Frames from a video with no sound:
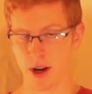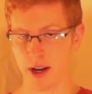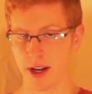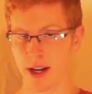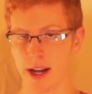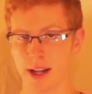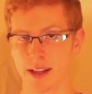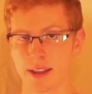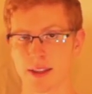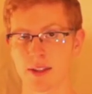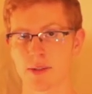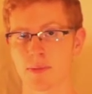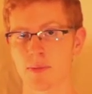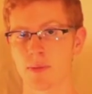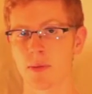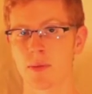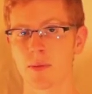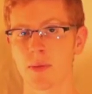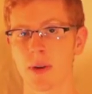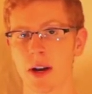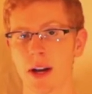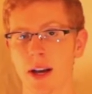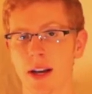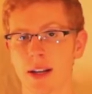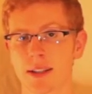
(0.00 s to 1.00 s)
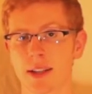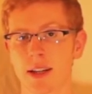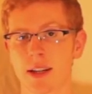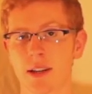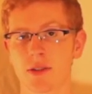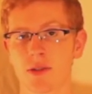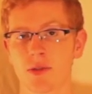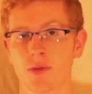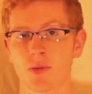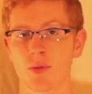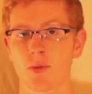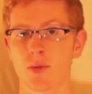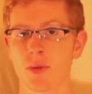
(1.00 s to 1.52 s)
I got this boomerang, I said
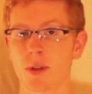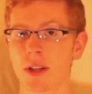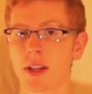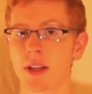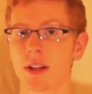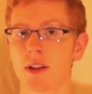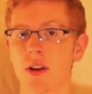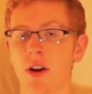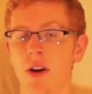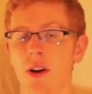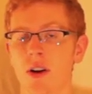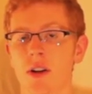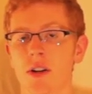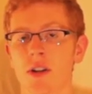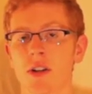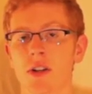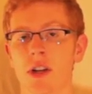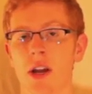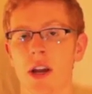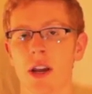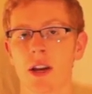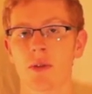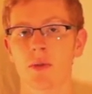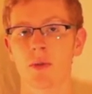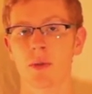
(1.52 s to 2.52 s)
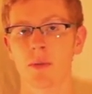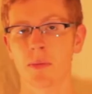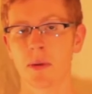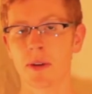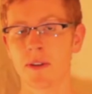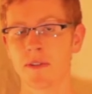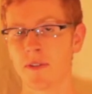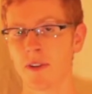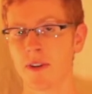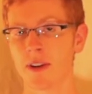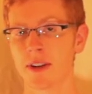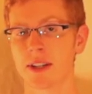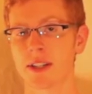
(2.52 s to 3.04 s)
it's really large and it would be
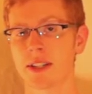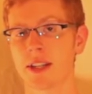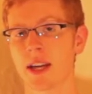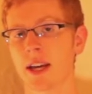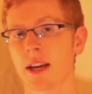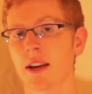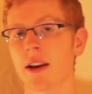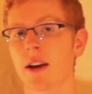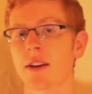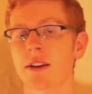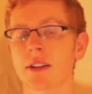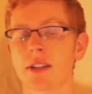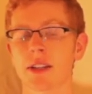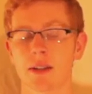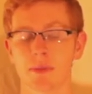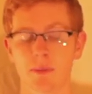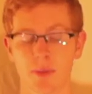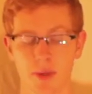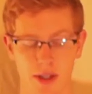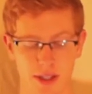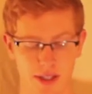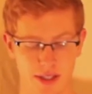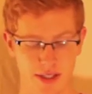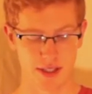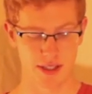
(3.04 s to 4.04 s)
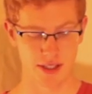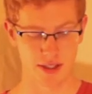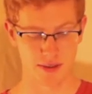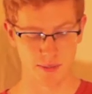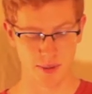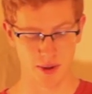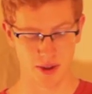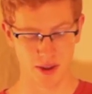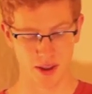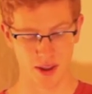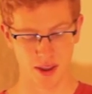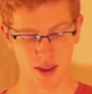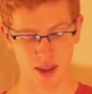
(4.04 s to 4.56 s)
fun to take hunting places,
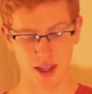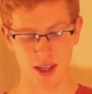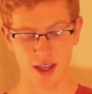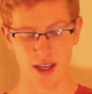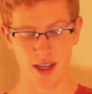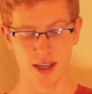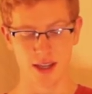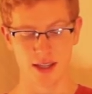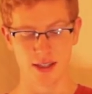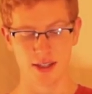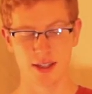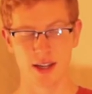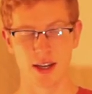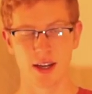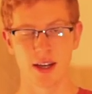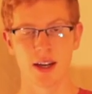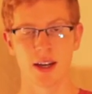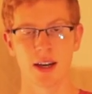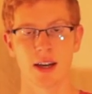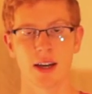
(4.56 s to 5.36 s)
but the thing is